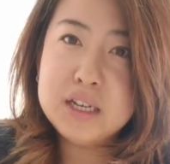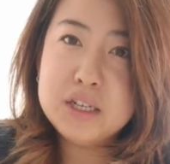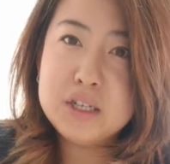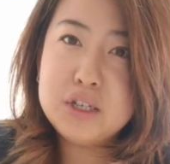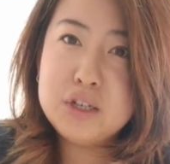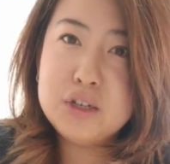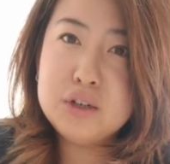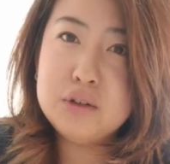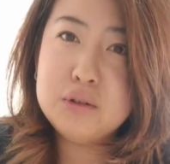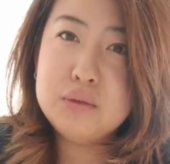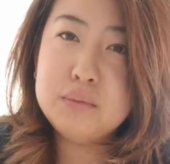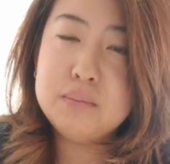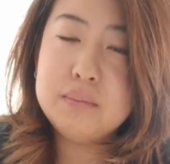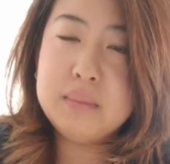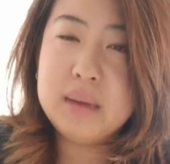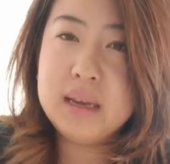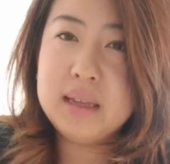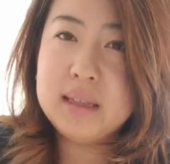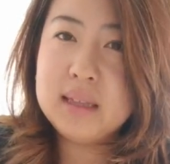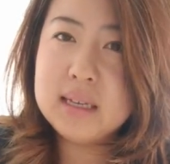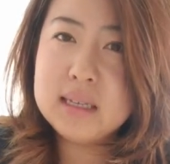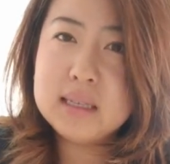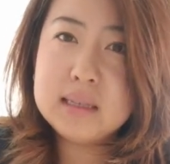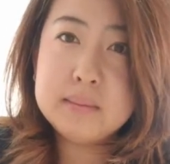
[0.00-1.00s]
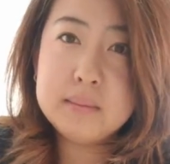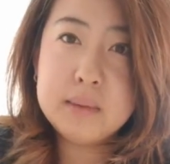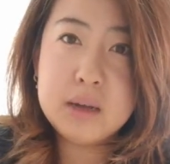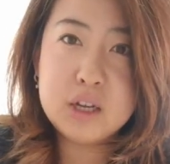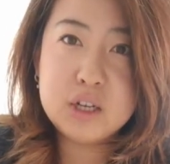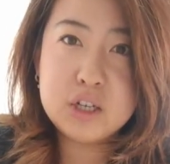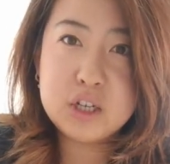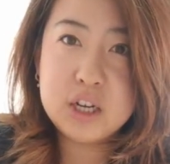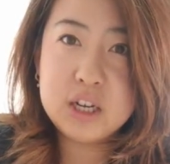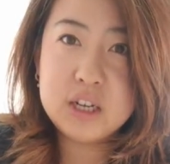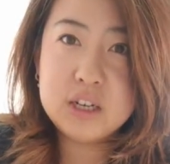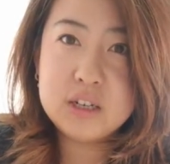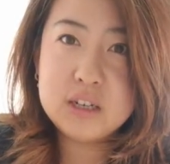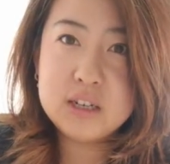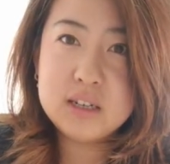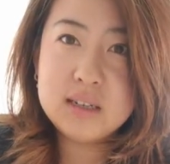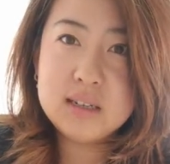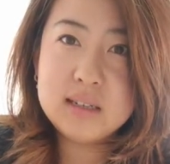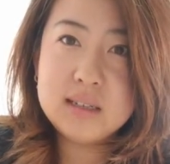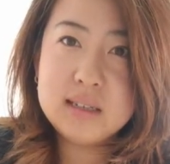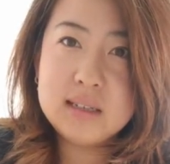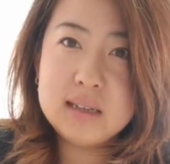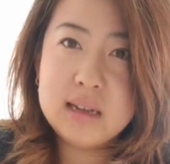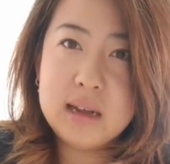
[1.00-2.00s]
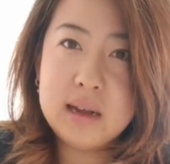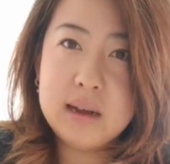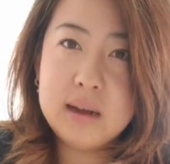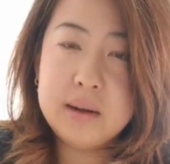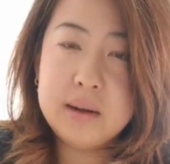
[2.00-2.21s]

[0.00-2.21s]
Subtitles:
to make these small changes,